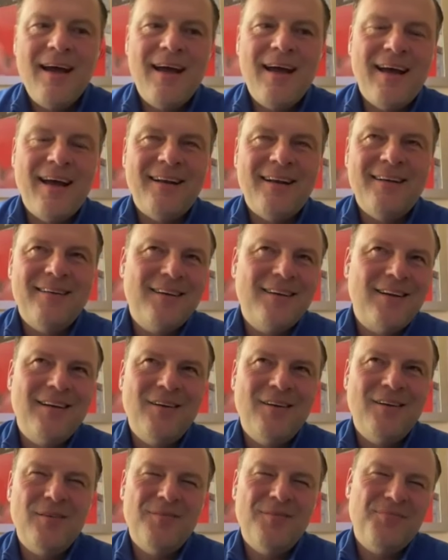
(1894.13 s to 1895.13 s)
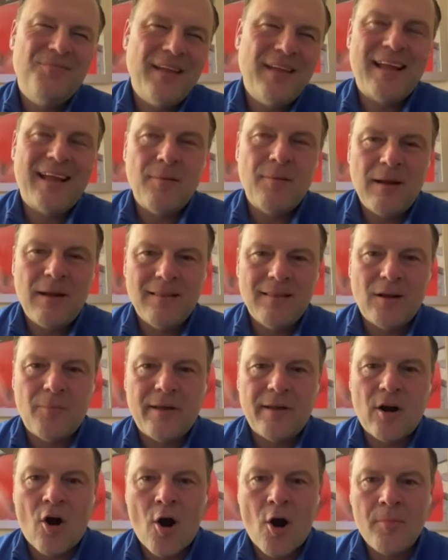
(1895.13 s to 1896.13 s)
And you know, it can be a little
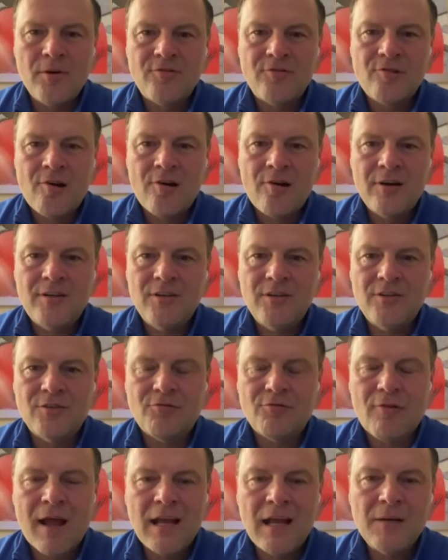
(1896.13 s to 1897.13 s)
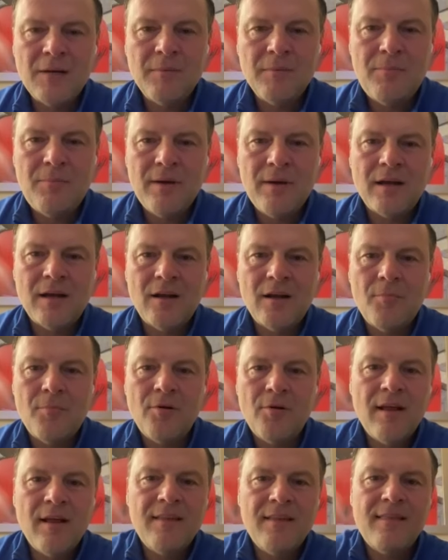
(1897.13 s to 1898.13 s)
bit arbitrary to just randomly pick a
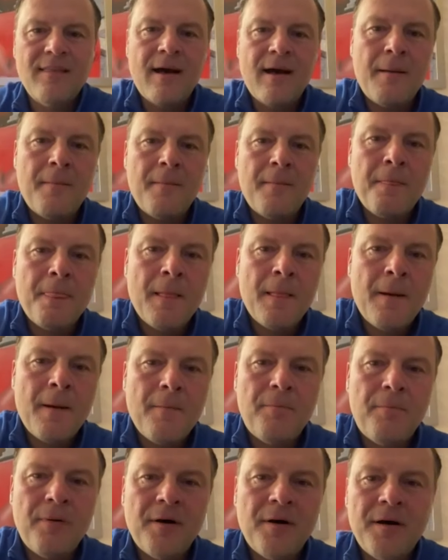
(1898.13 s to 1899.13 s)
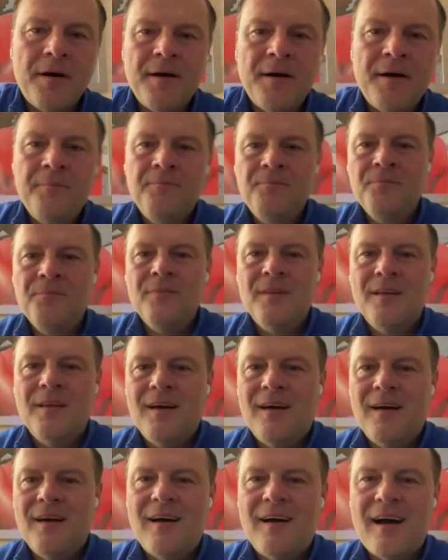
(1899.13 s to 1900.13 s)
number like that. But
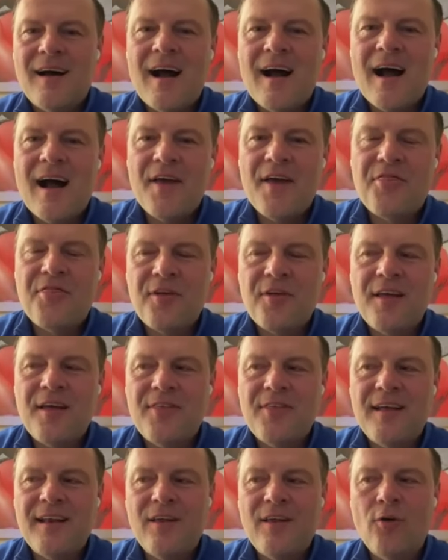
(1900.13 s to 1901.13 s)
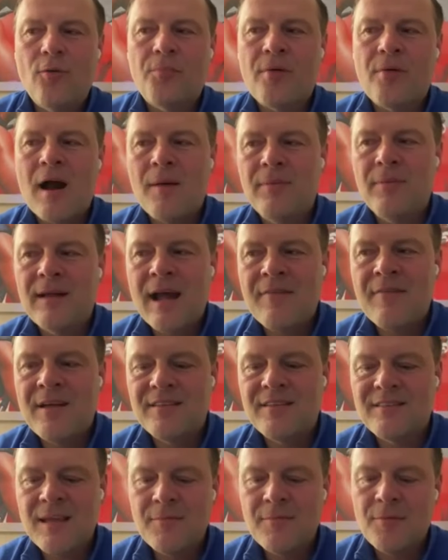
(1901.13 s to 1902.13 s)
uh, I think that he'll probably have
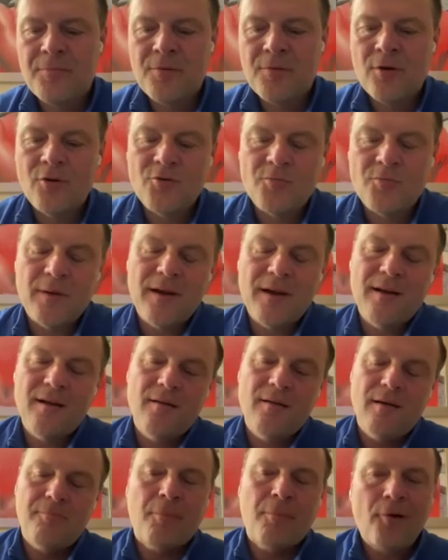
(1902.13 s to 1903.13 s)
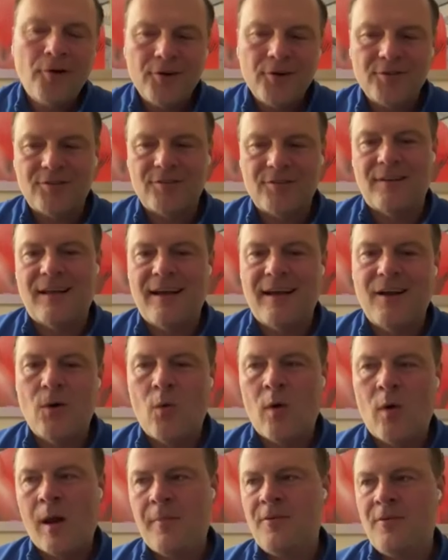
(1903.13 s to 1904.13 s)
that same approach. But personally, I
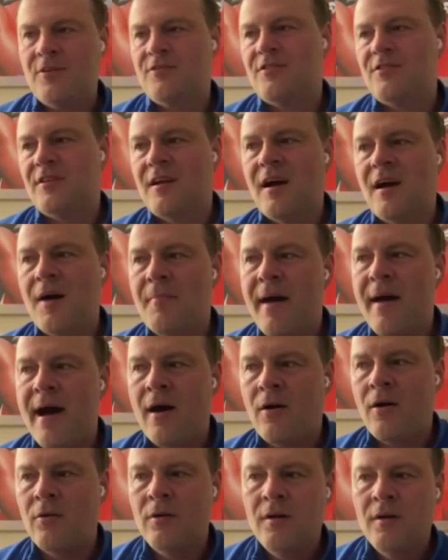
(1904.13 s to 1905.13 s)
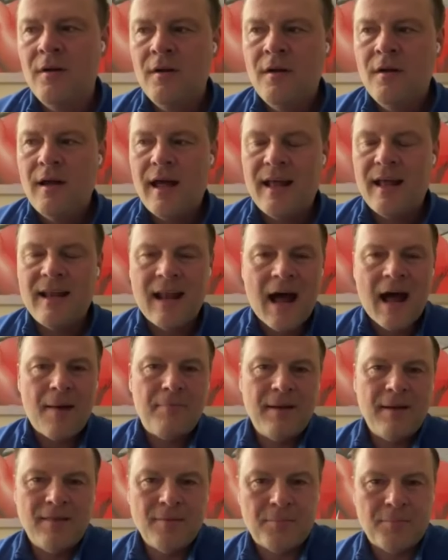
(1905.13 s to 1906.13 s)
don't want him just to come out and
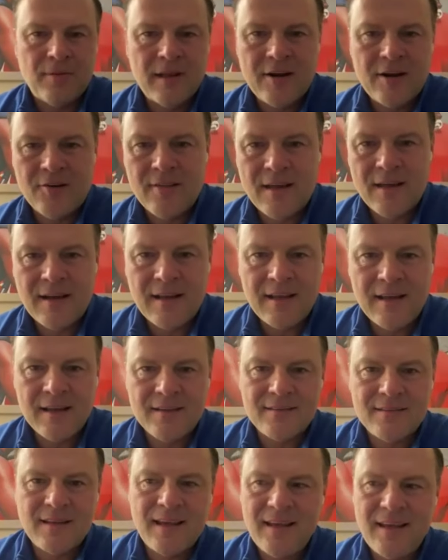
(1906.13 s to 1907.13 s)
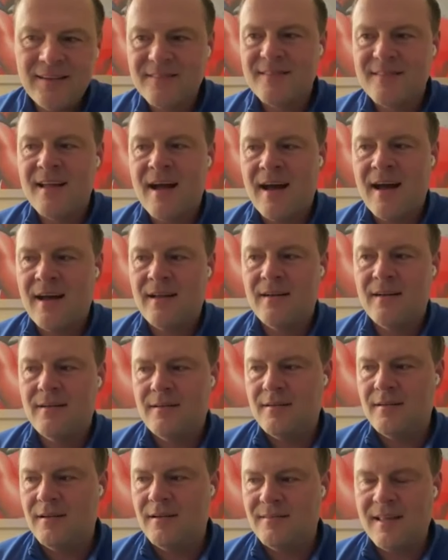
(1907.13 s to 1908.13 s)
not be the player that he is. He's not
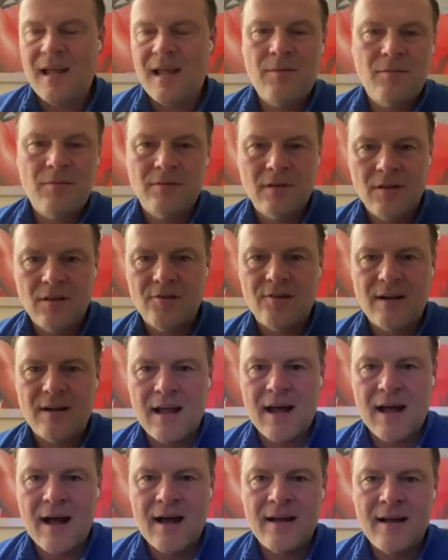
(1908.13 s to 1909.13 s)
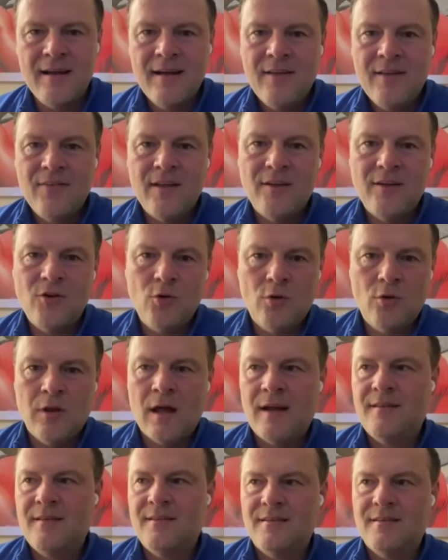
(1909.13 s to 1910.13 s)
a Damian Lillard guy that you'd
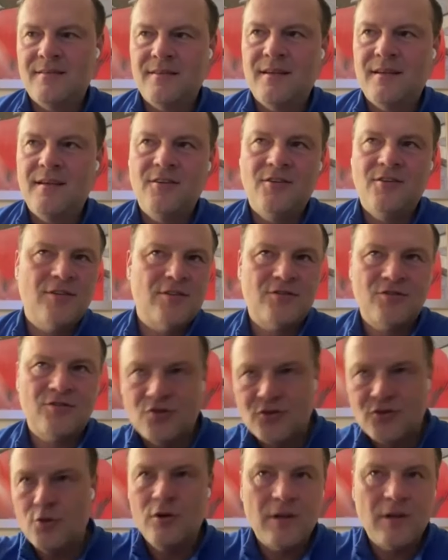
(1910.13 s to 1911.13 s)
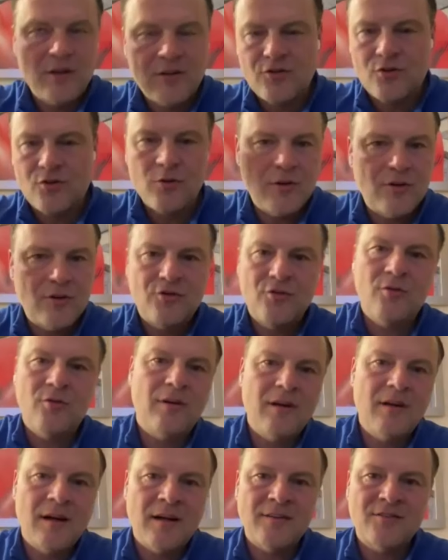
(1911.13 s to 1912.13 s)
like to see just shooting, shooting,
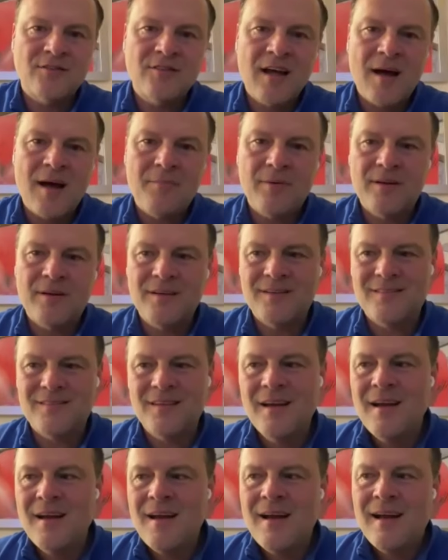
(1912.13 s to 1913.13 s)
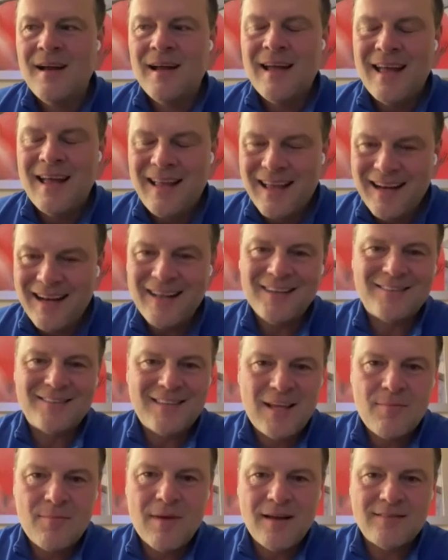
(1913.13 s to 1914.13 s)
shooting nonstop because getting his
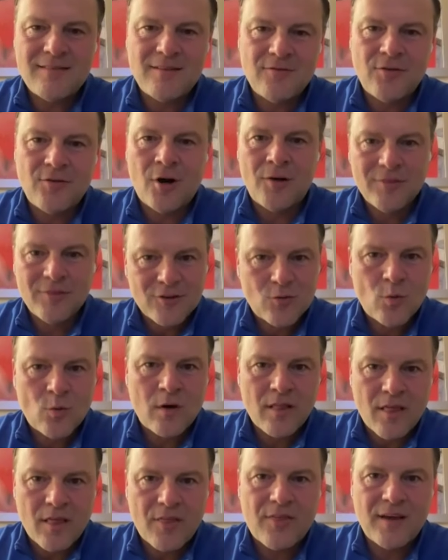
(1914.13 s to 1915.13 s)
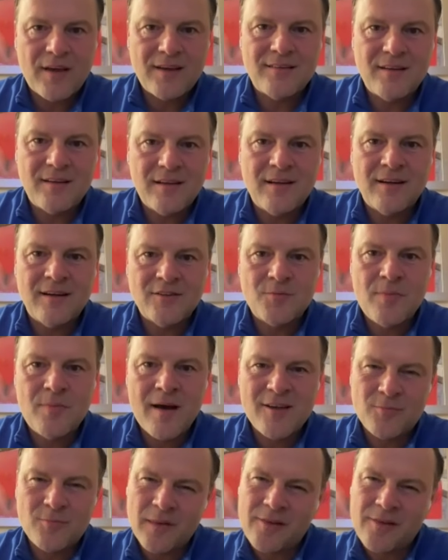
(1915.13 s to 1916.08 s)
teammates involved is one of the things he does best.